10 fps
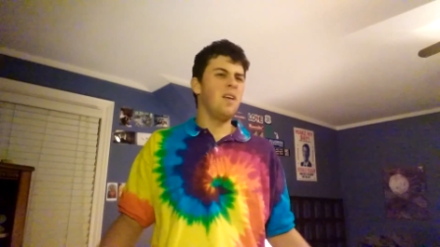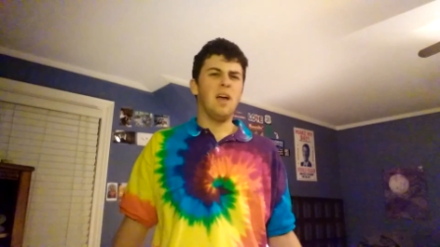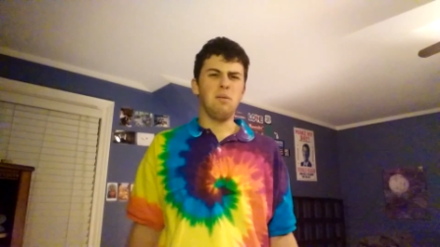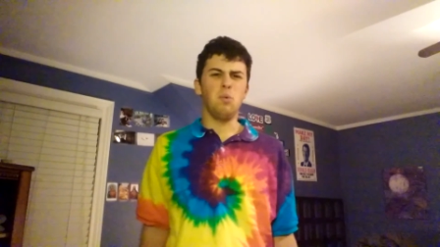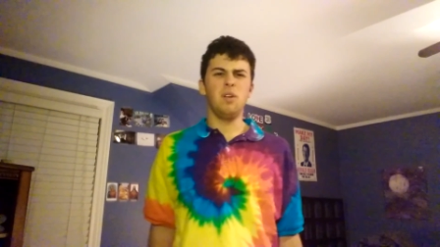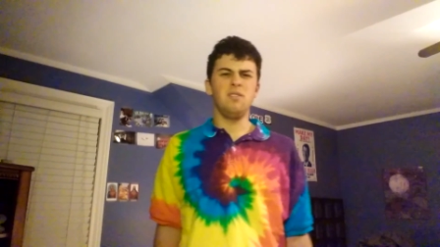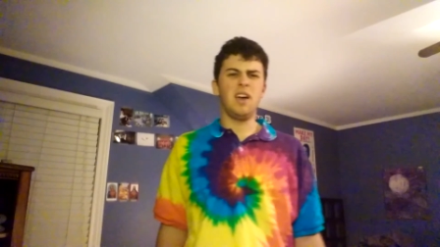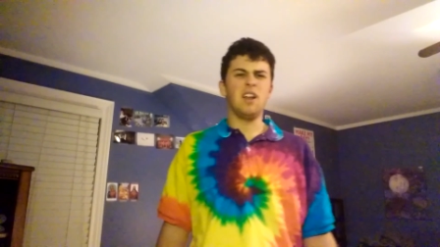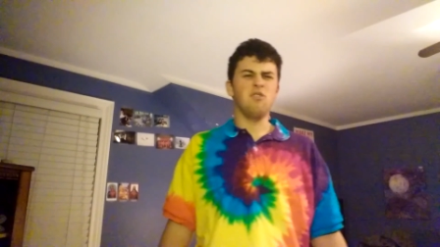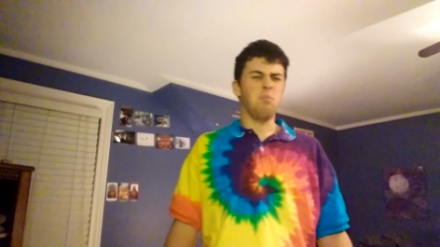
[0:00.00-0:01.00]
I mean, what is he
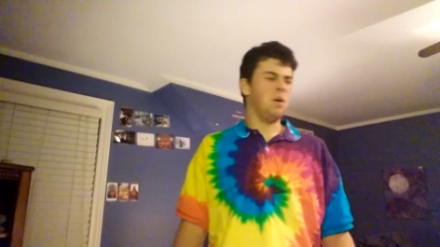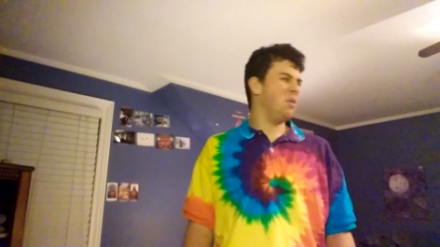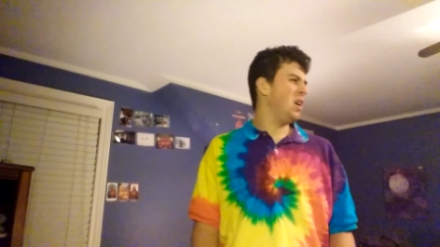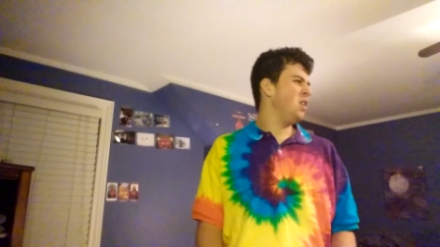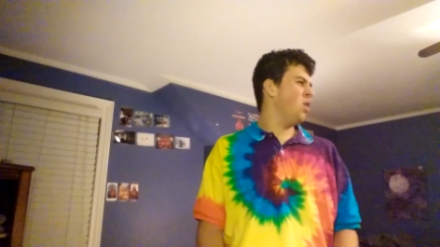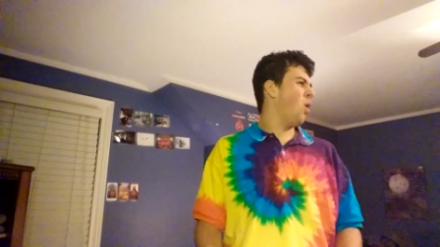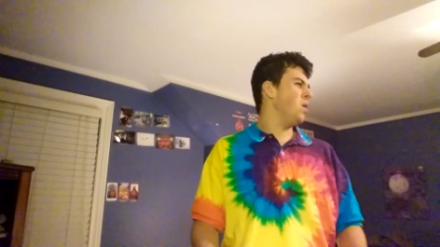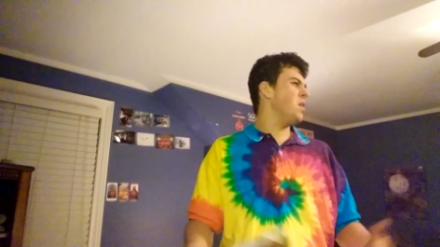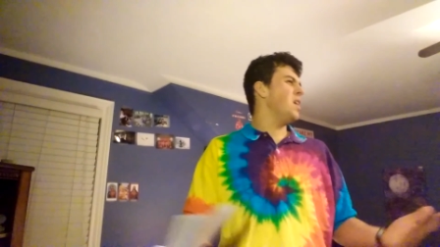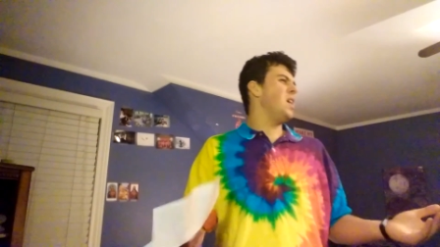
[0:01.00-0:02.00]
on his period? You know,
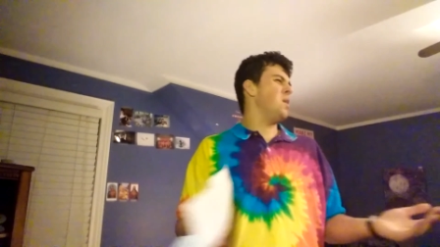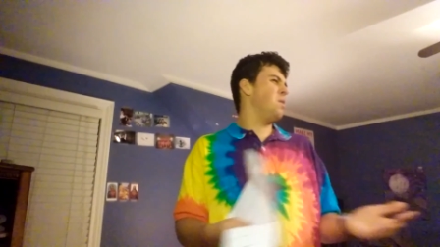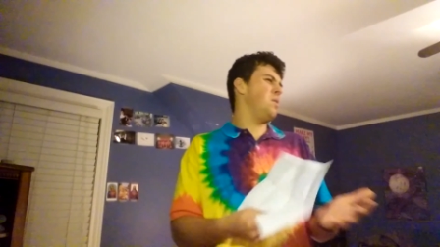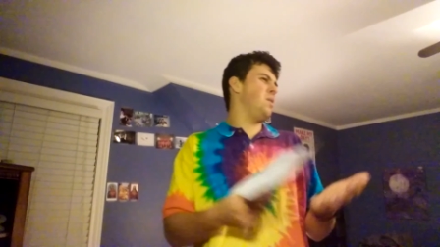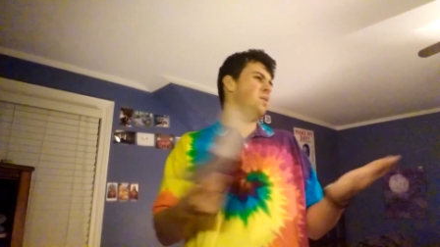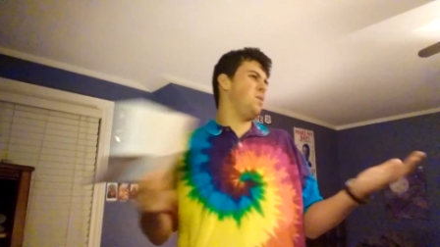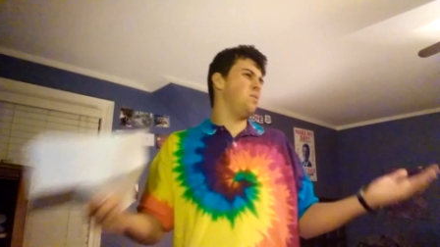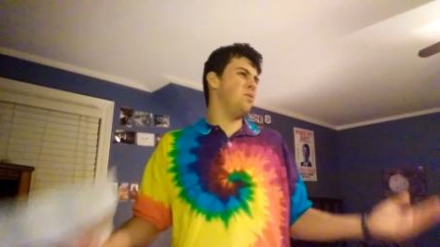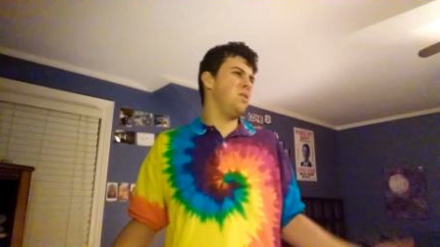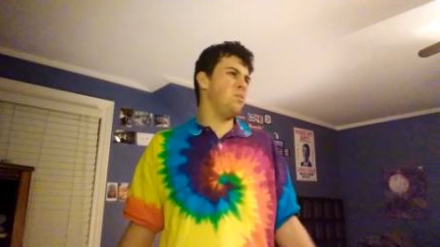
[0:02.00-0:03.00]
he, he, he
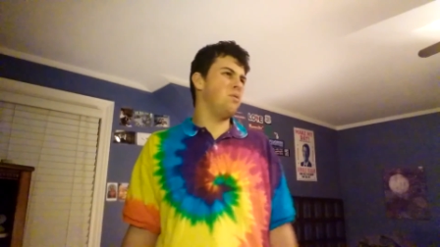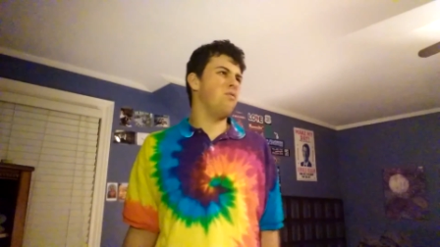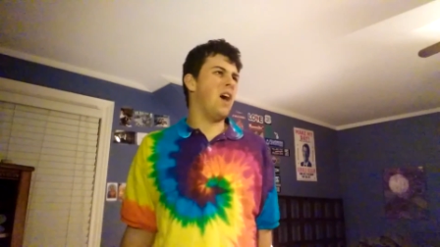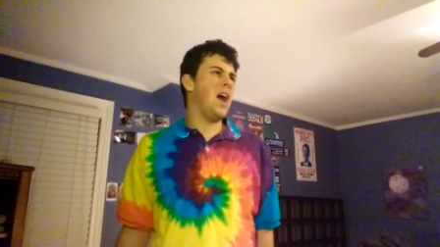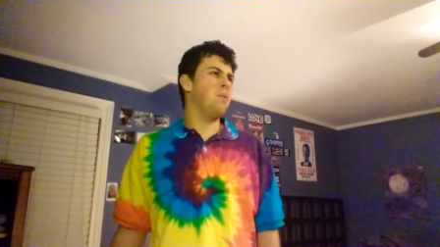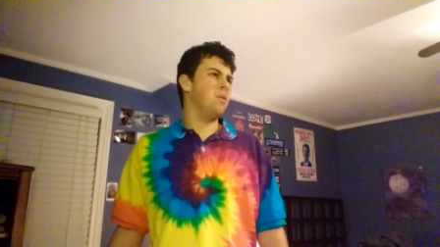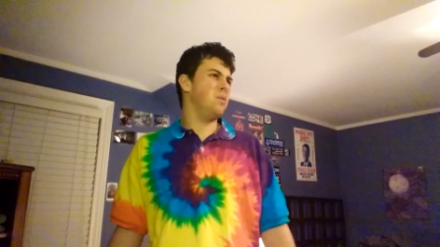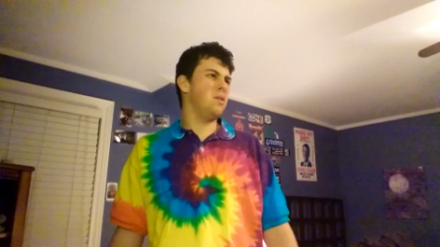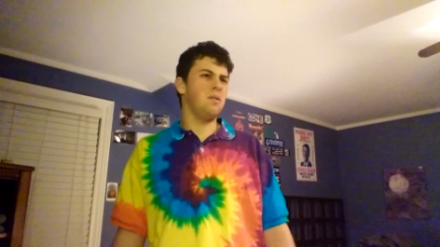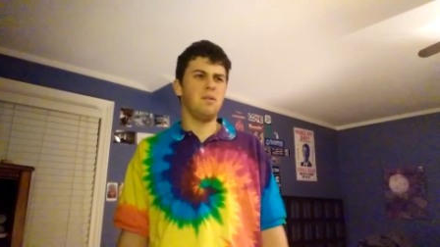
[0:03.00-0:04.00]
was he was fine with,
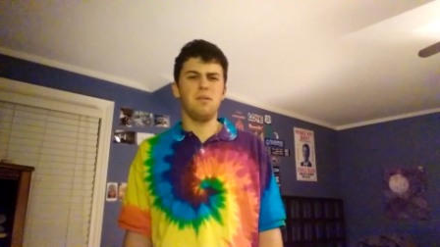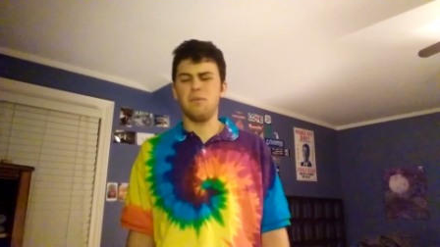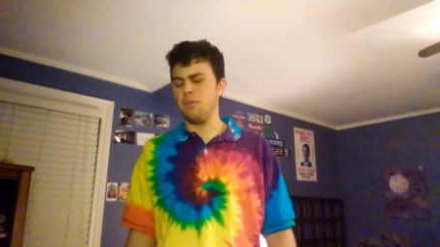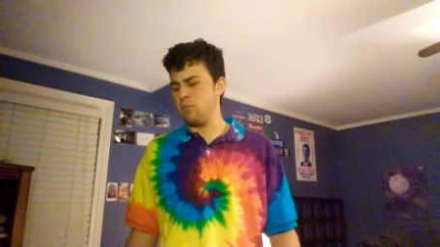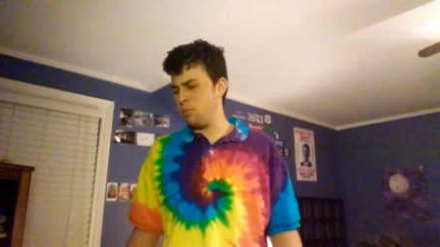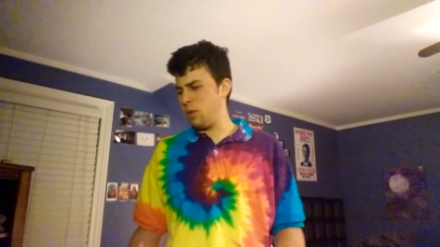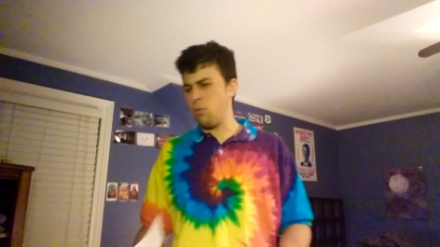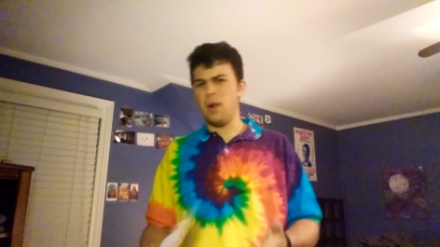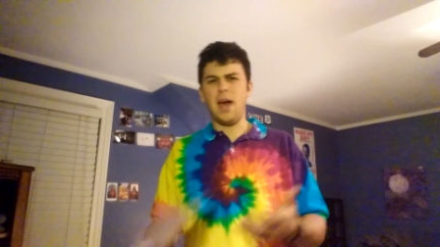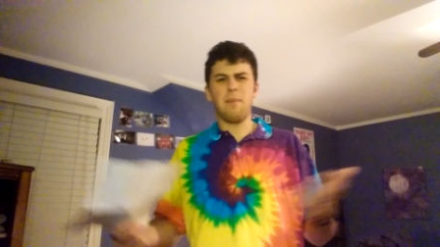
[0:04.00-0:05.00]
uh, with
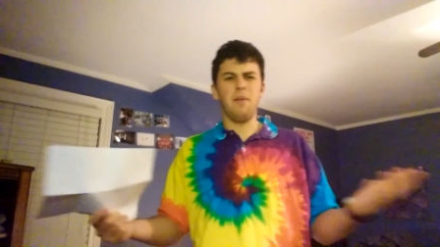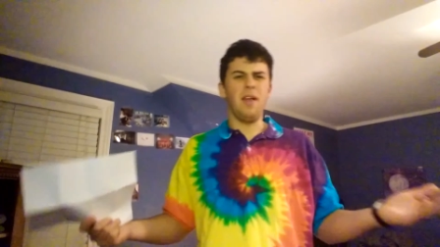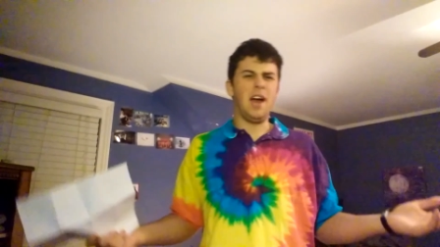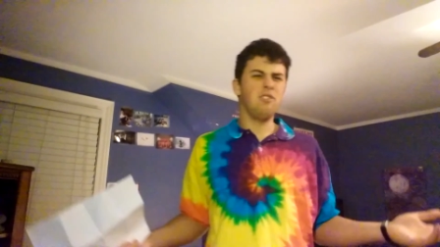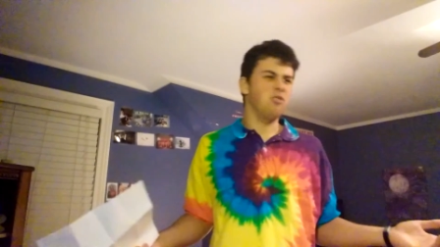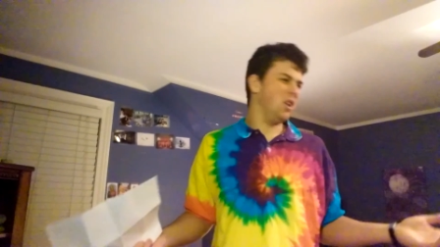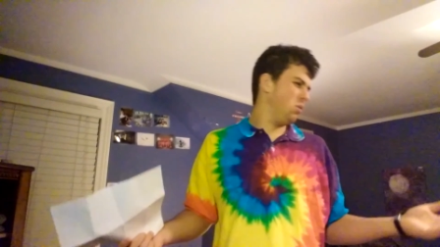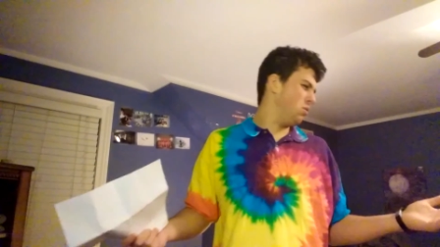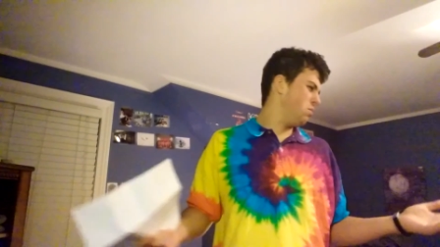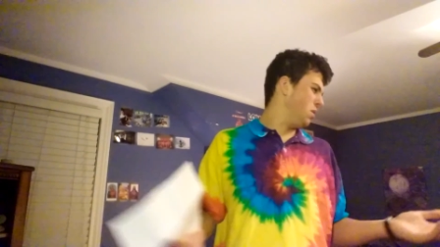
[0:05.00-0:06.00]
what happened last night. He
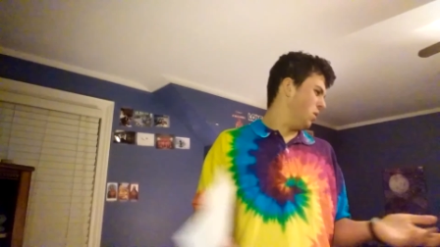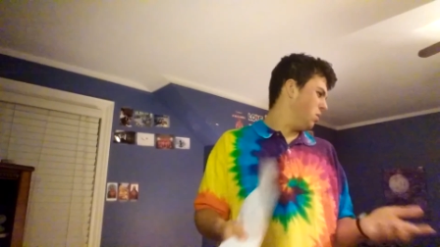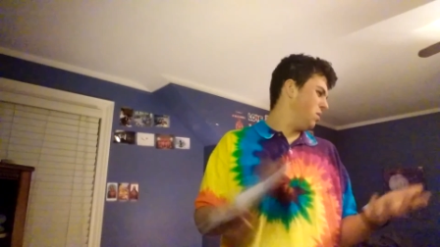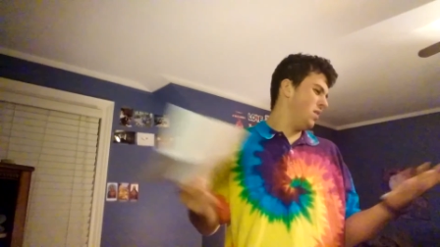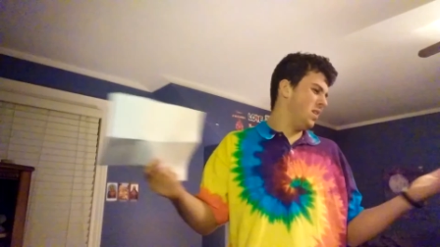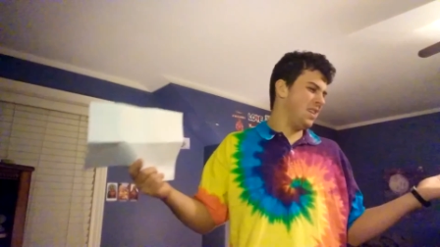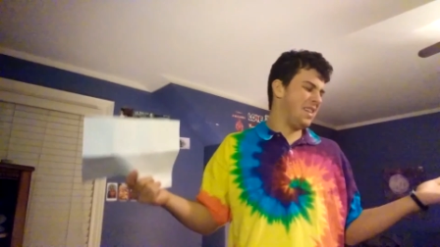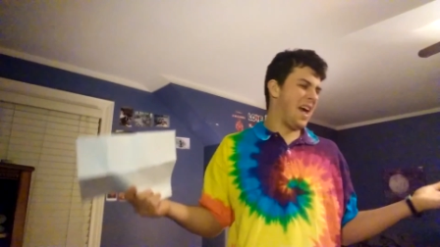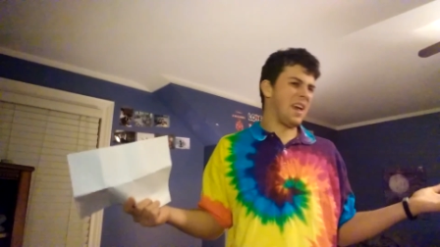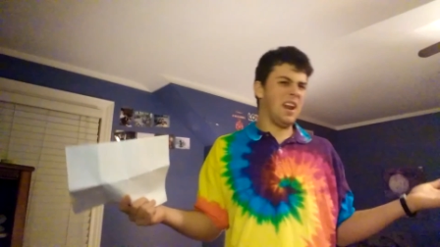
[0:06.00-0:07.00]
was you know didn't
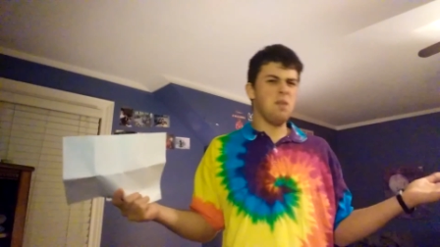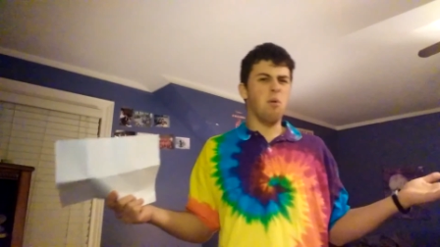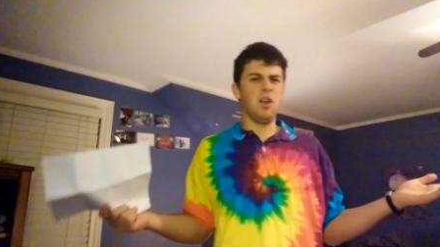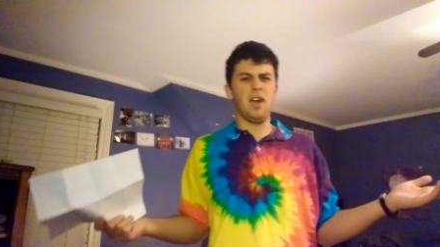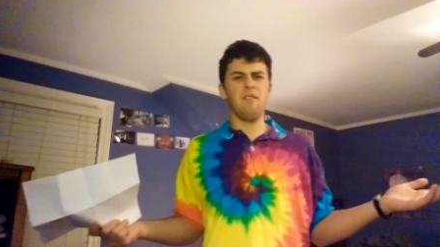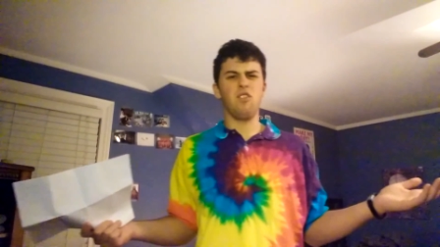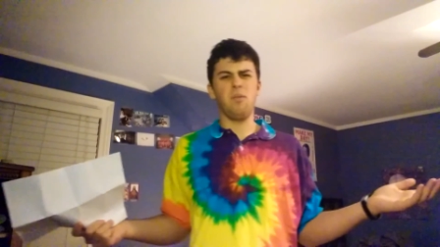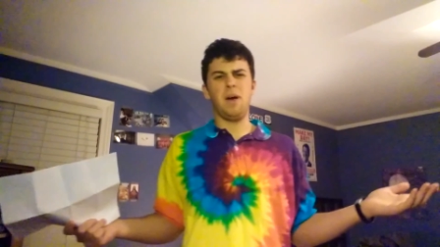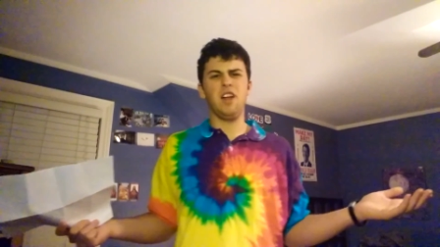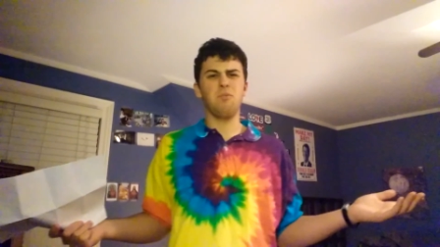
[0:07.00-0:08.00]
attack anybody after the
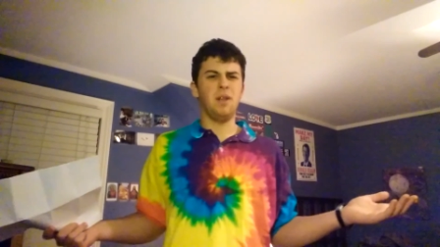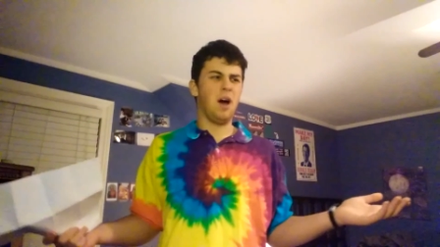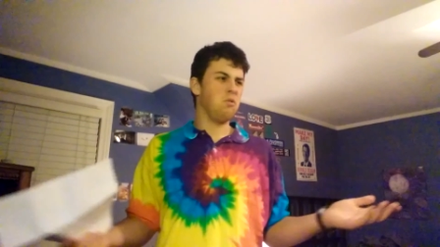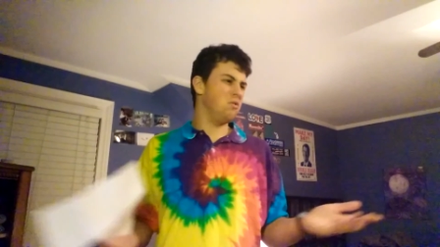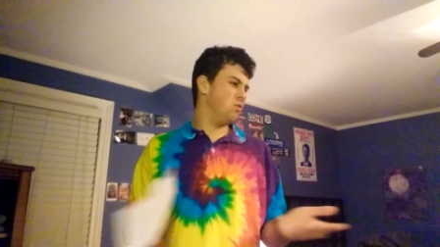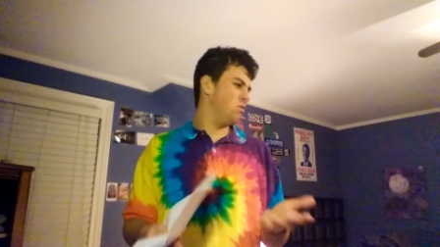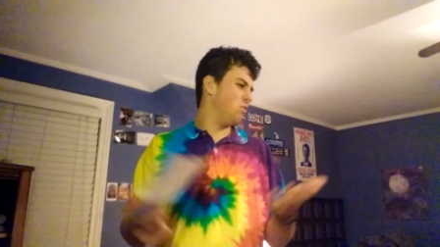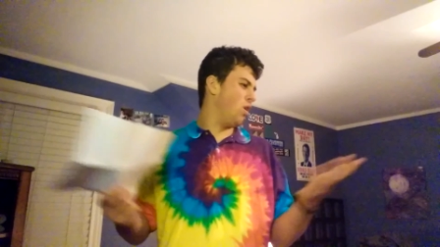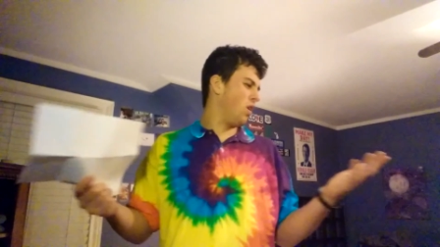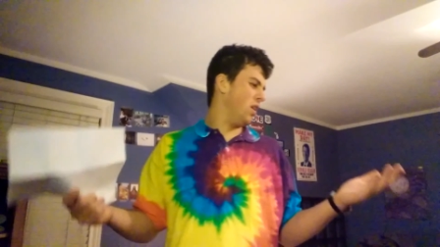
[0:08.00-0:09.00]
match, but now he's just
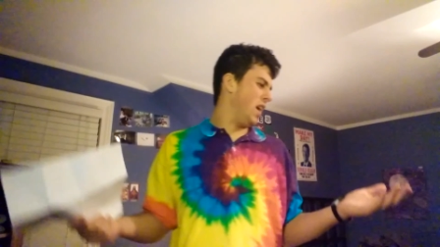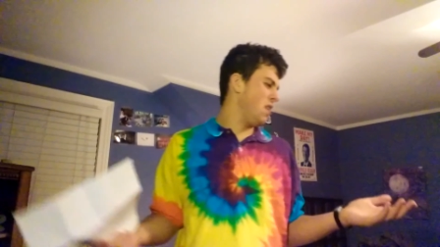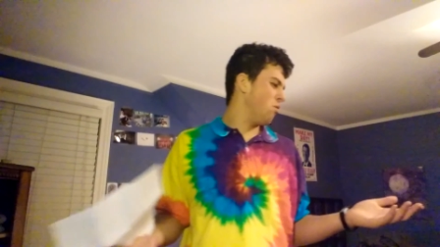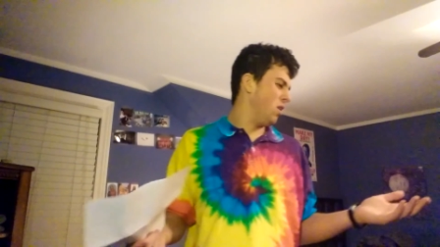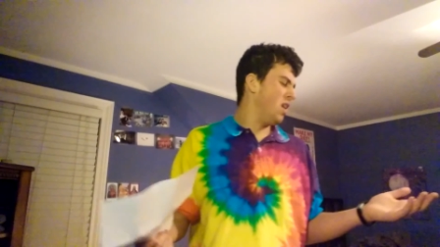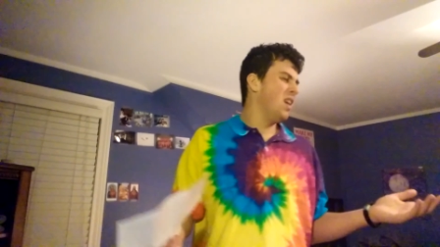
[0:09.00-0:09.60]
fucking angry.